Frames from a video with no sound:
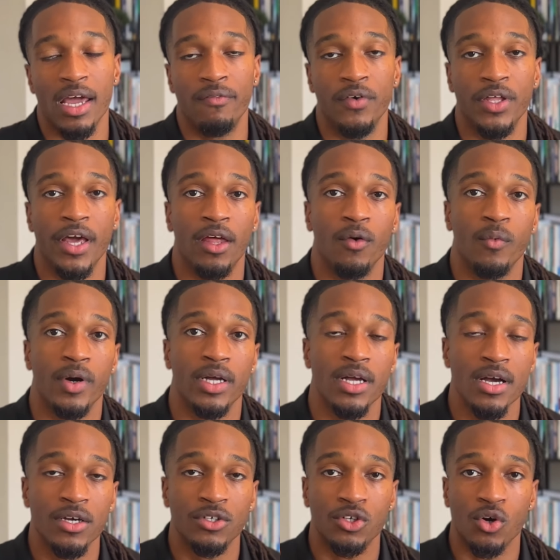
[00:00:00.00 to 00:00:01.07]
If you're dealing with
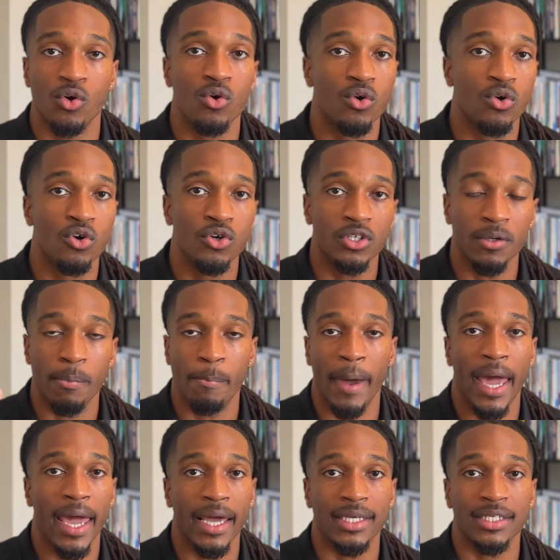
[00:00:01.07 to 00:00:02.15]
schools,
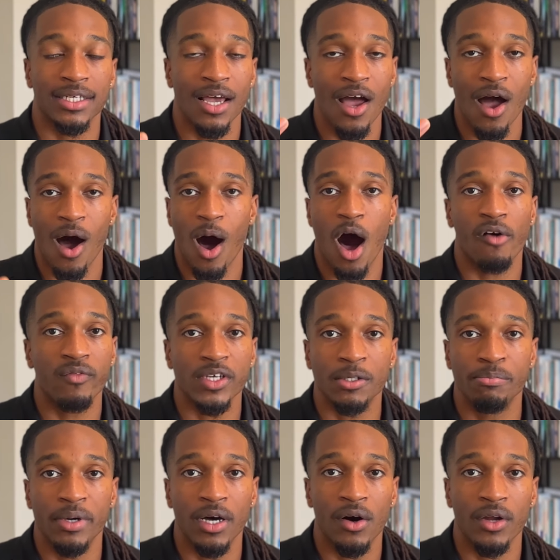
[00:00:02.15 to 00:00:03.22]
banks, office
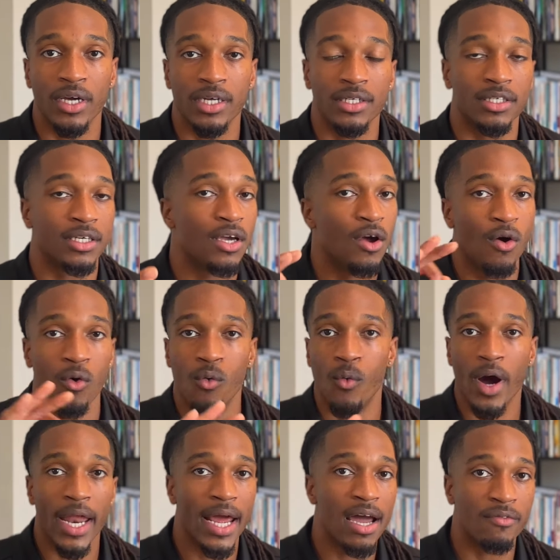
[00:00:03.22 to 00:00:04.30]
buildings,
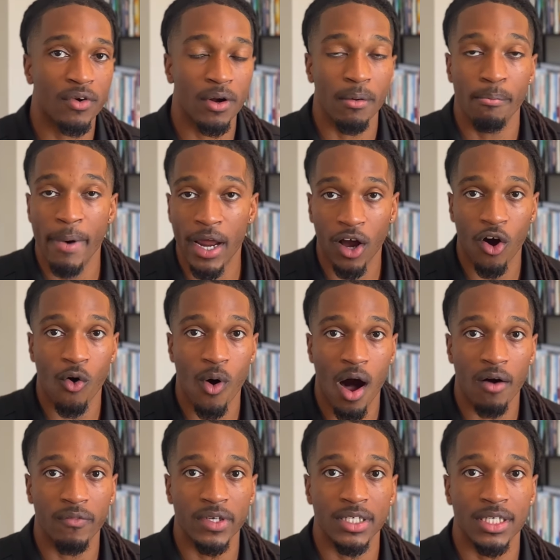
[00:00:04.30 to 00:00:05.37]
whatever, medical
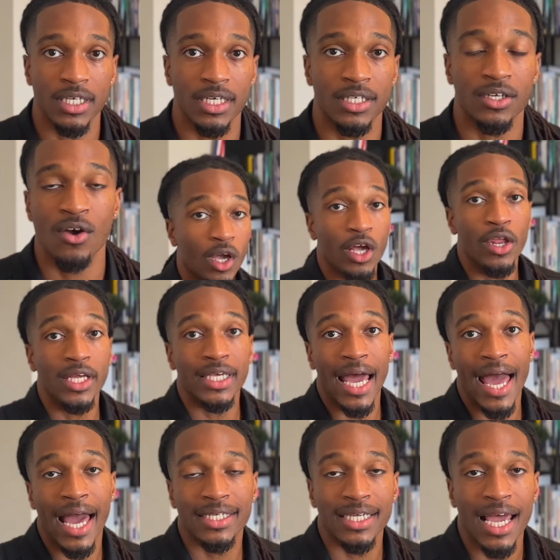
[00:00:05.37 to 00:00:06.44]
offices, you need to
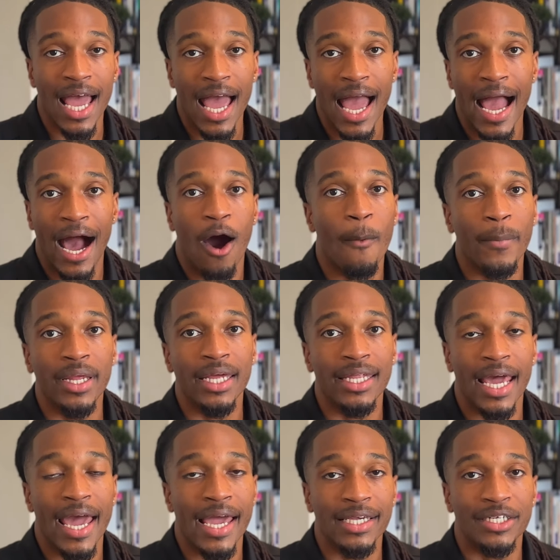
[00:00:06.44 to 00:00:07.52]
ask, how many
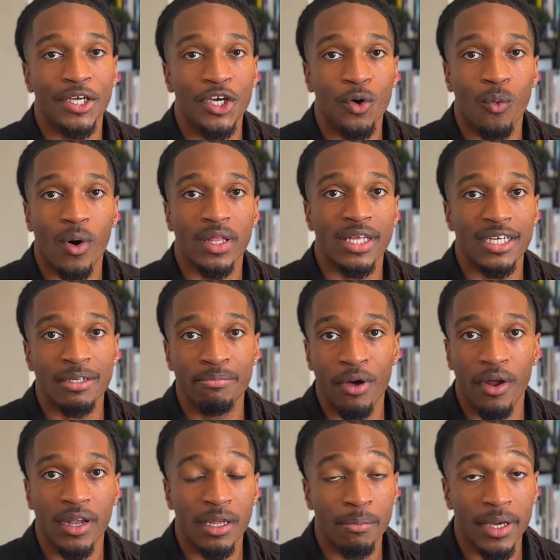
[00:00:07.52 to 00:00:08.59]
days do you want this
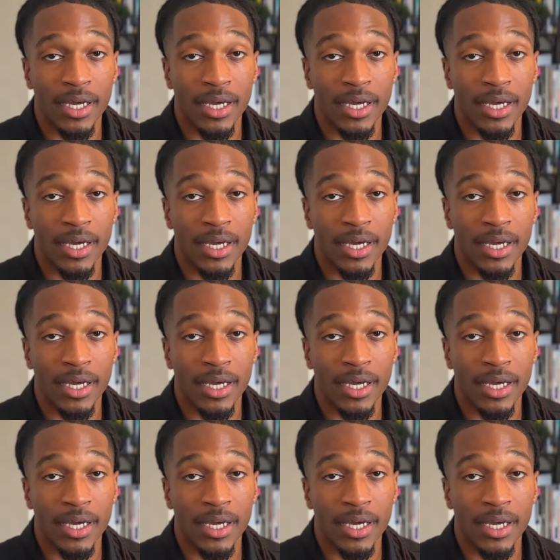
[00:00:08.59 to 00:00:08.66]
building to be